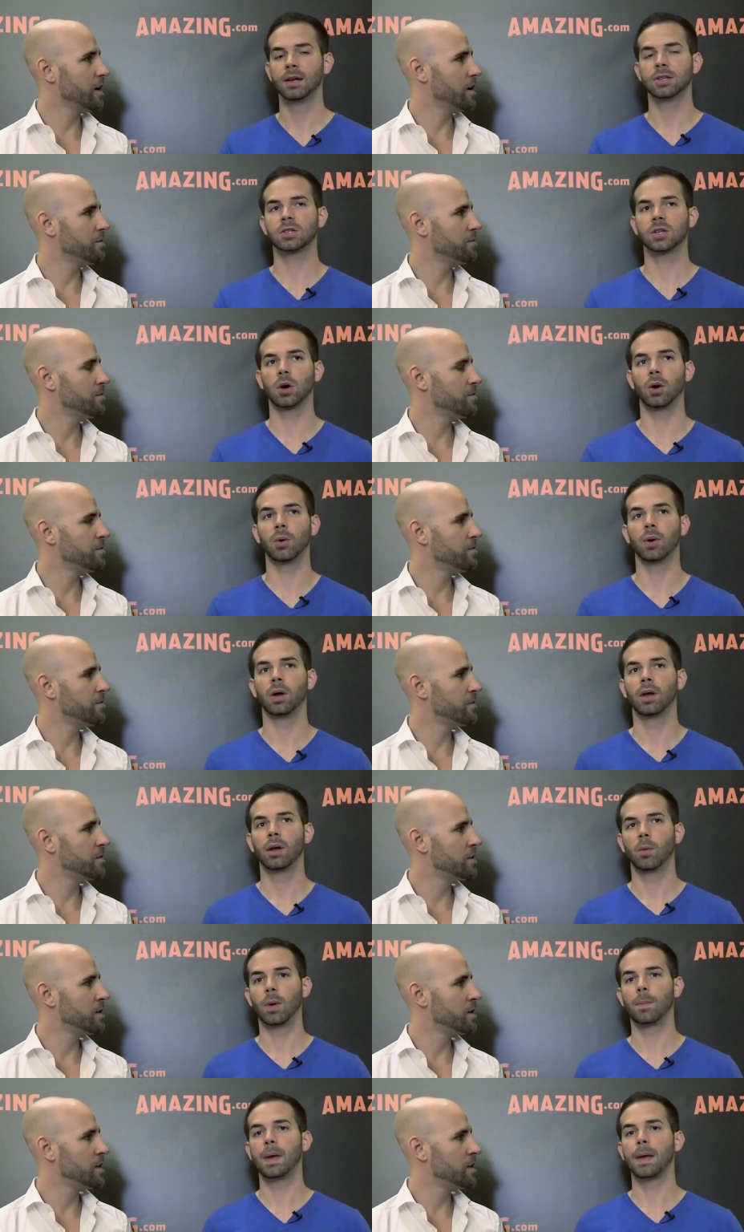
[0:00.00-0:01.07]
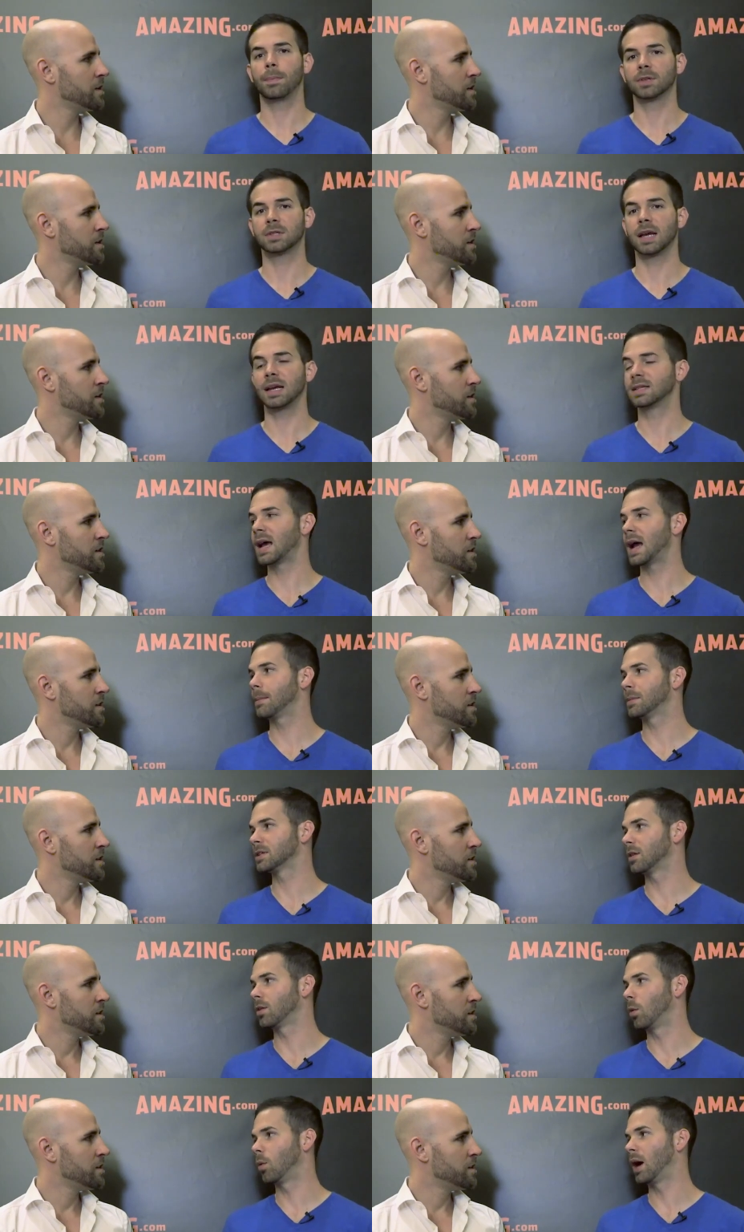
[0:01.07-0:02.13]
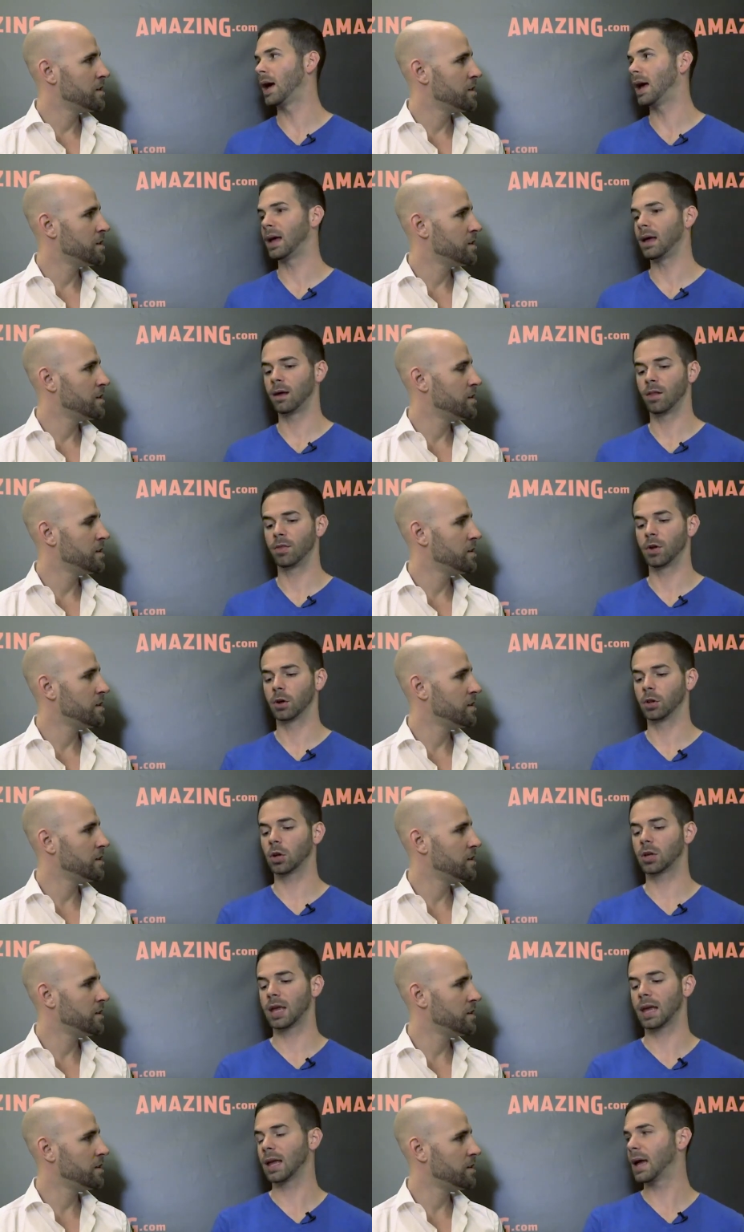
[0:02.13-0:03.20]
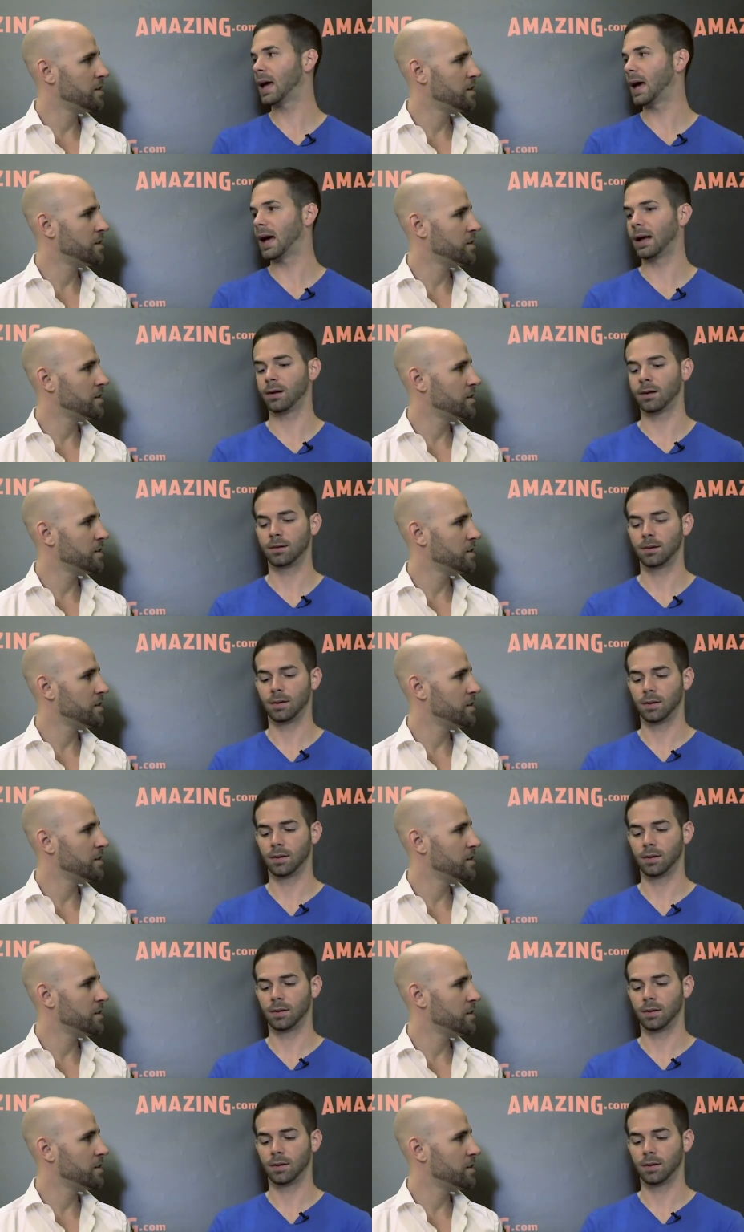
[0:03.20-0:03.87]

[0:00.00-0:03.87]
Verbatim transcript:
Speaker 1: Yeah. So when people say, is Amazon the way, they're looking at